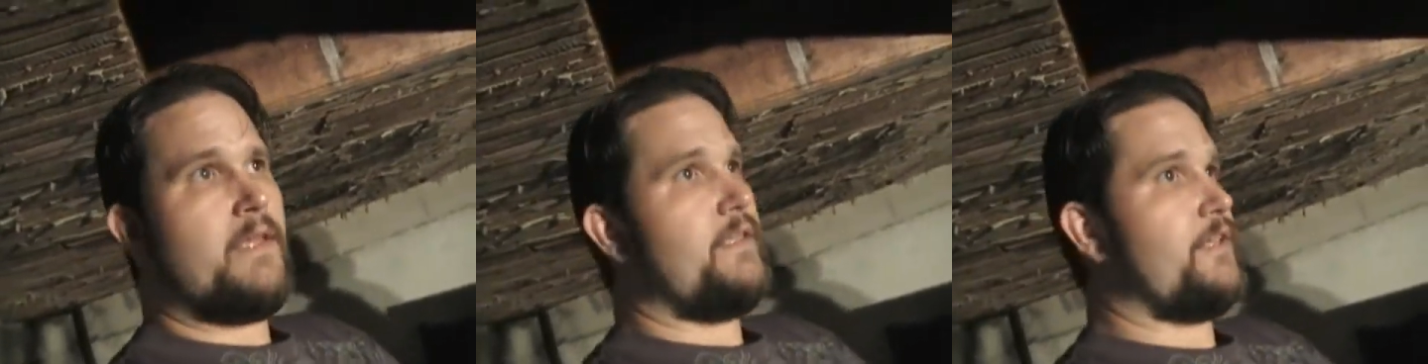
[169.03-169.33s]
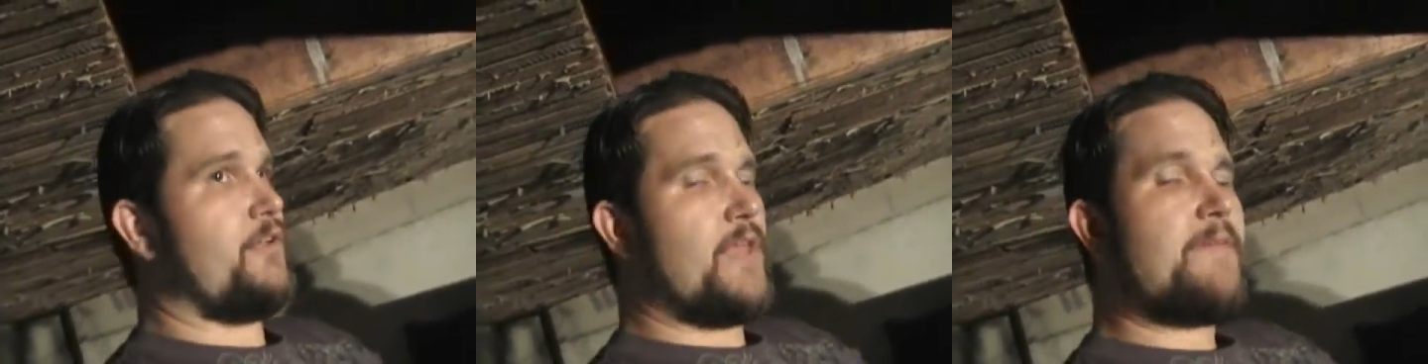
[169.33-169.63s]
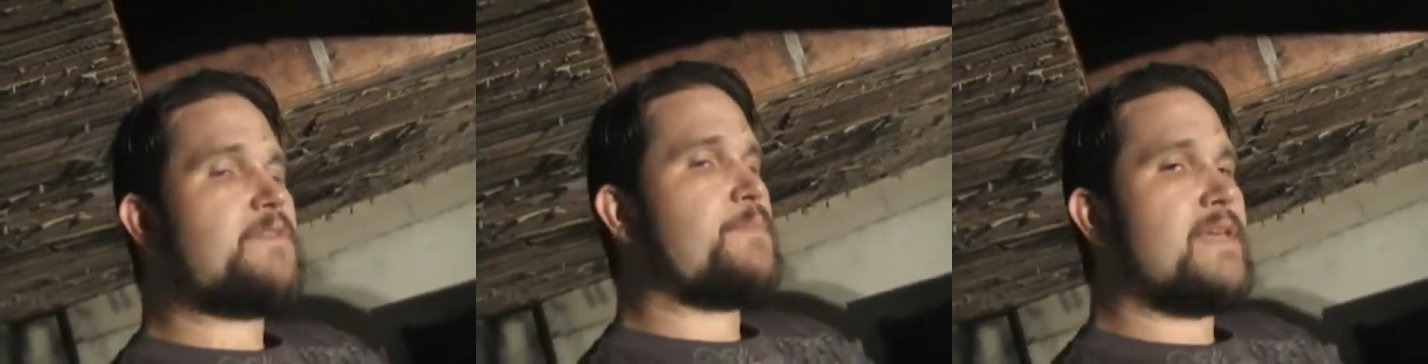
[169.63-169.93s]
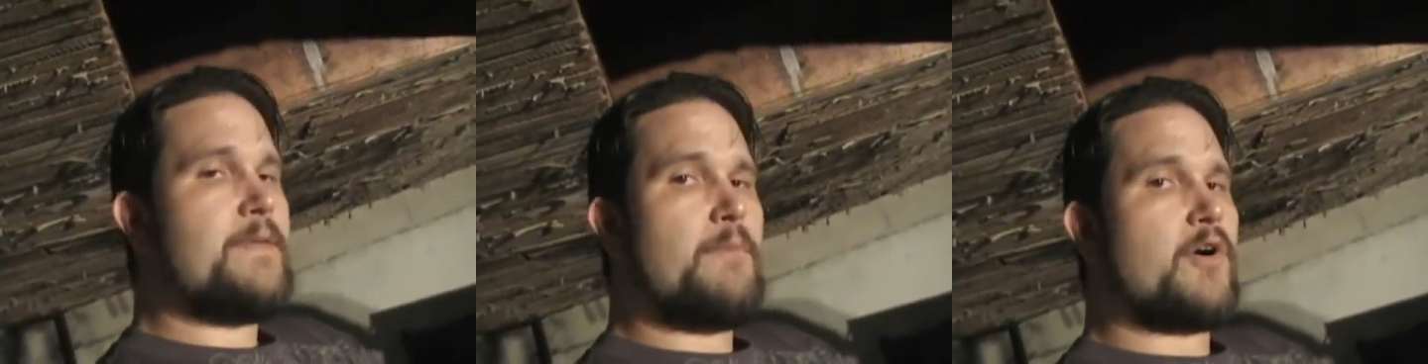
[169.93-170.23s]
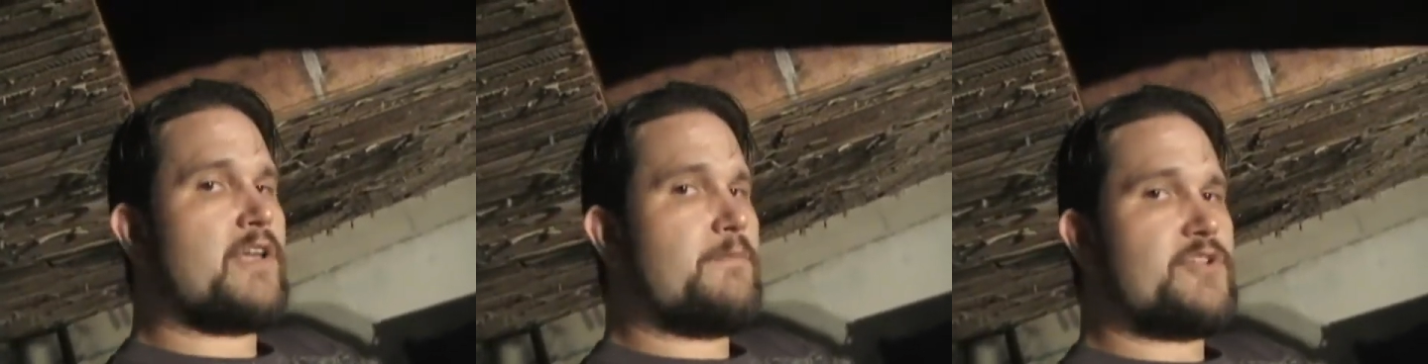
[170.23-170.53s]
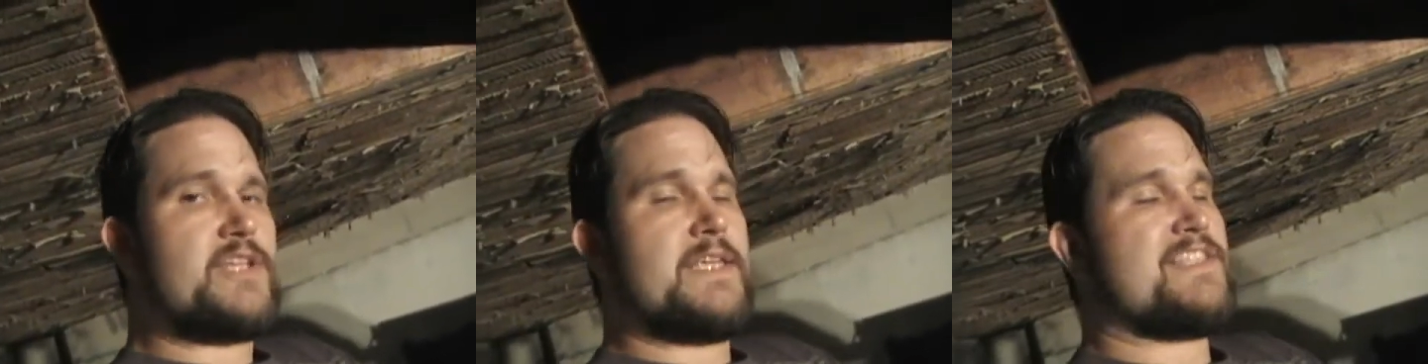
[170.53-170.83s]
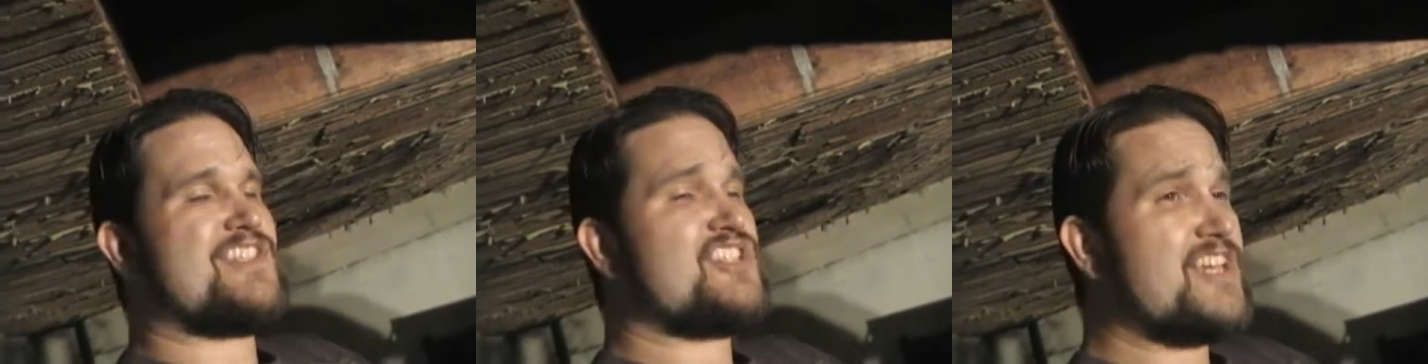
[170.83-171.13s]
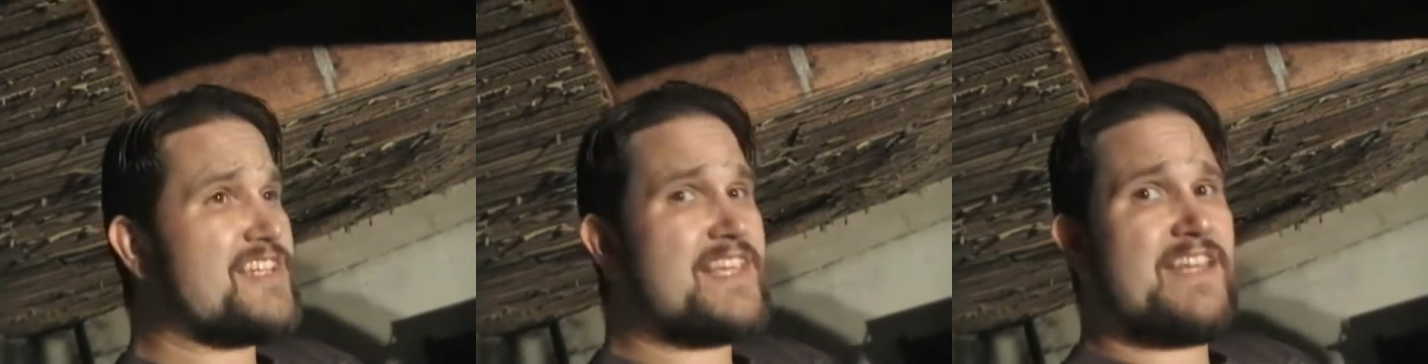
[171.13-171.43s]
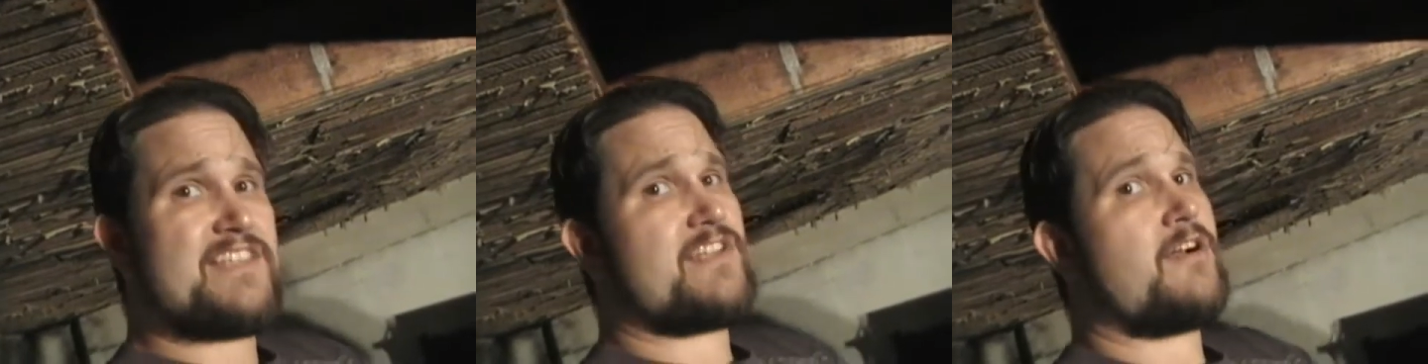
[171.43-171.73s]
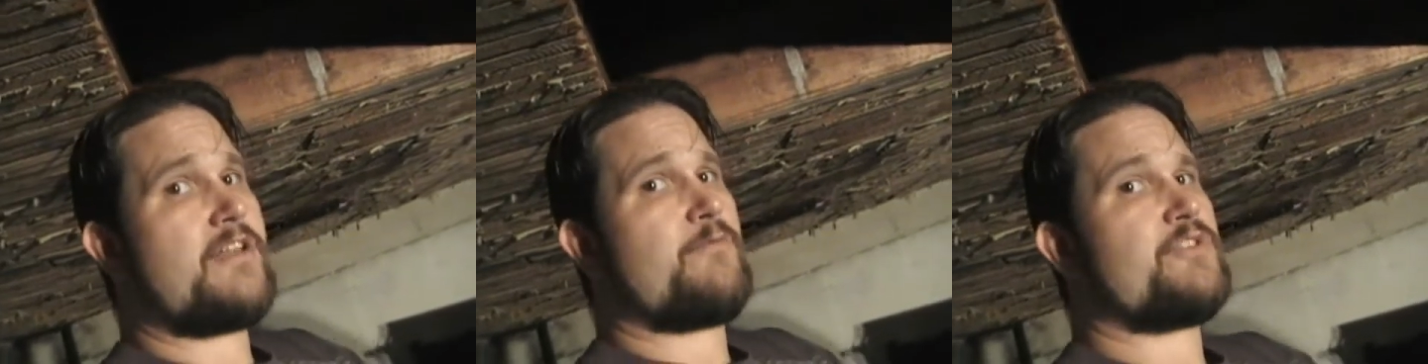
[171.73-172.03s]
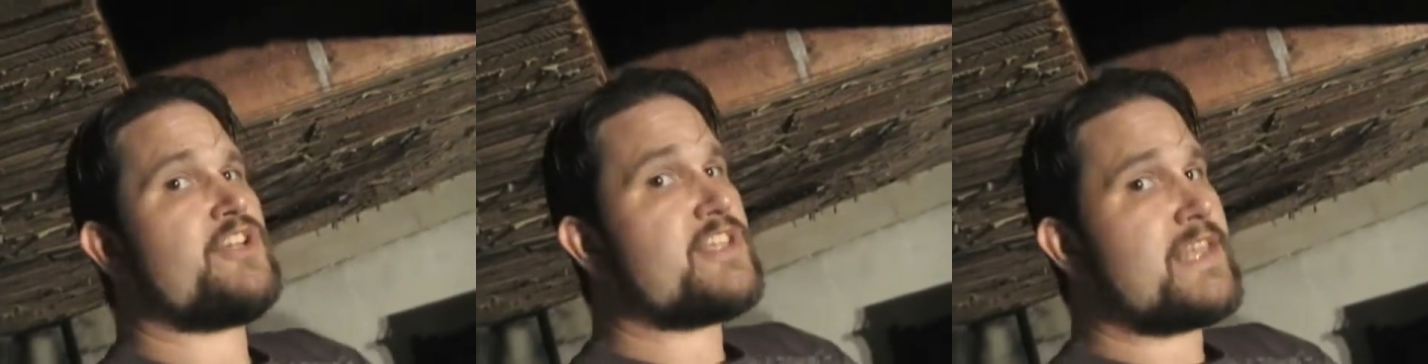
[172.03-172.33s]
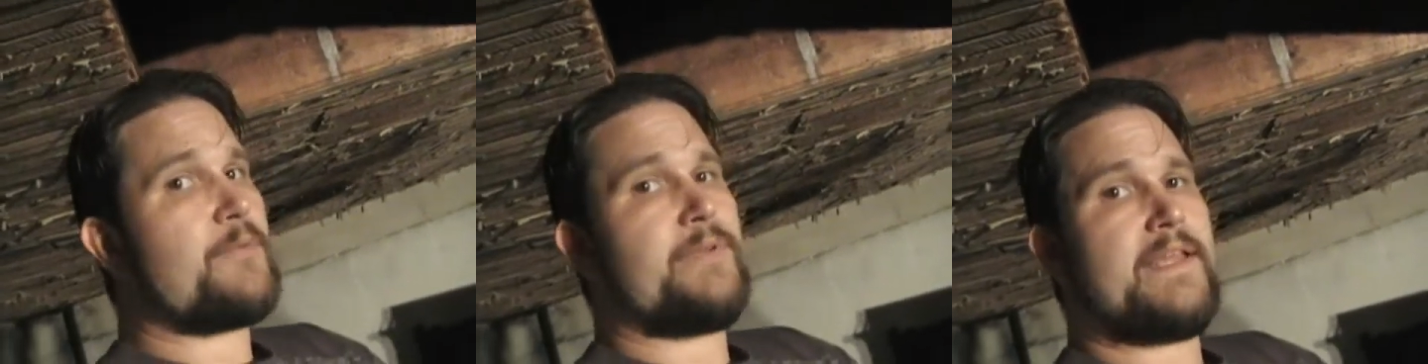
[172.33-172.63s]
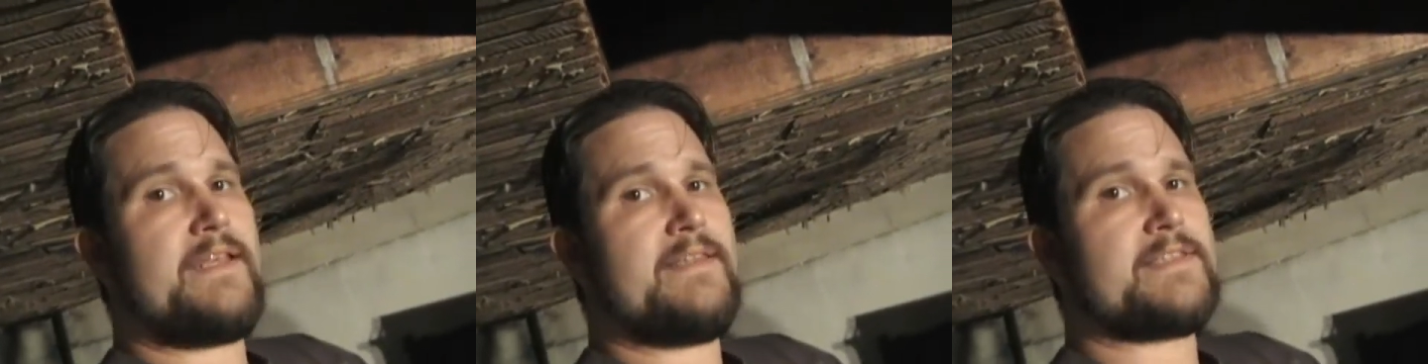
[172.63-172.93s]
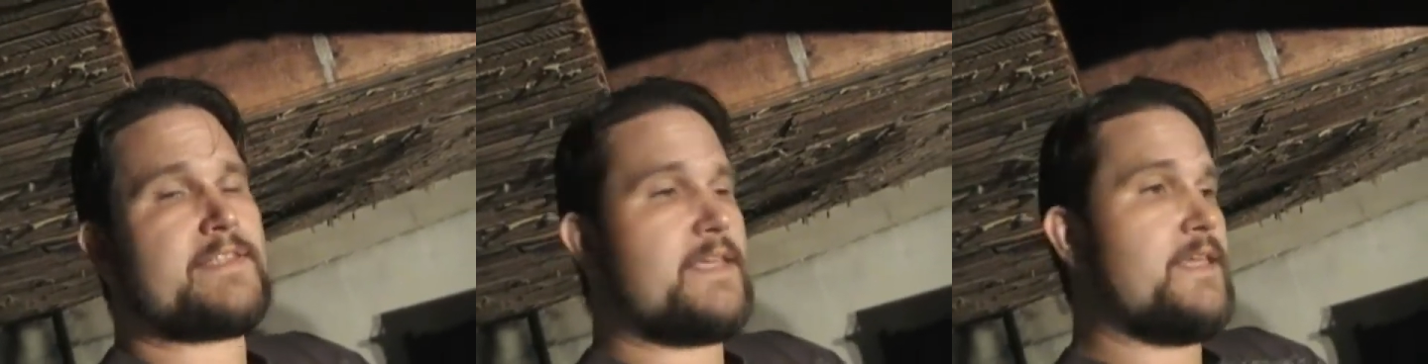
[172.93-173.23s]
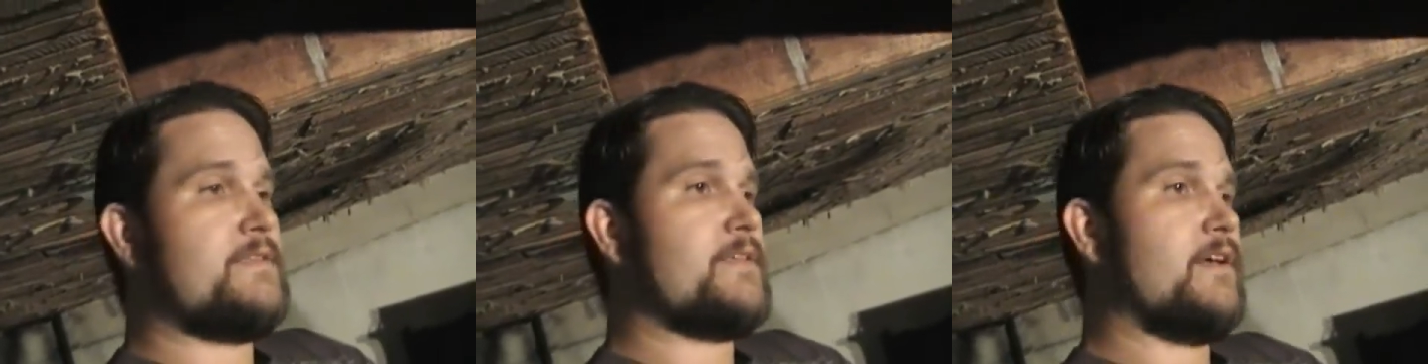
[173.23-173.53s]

You know, the M V P marketing machine is just getting started. We're just now planting the seeds.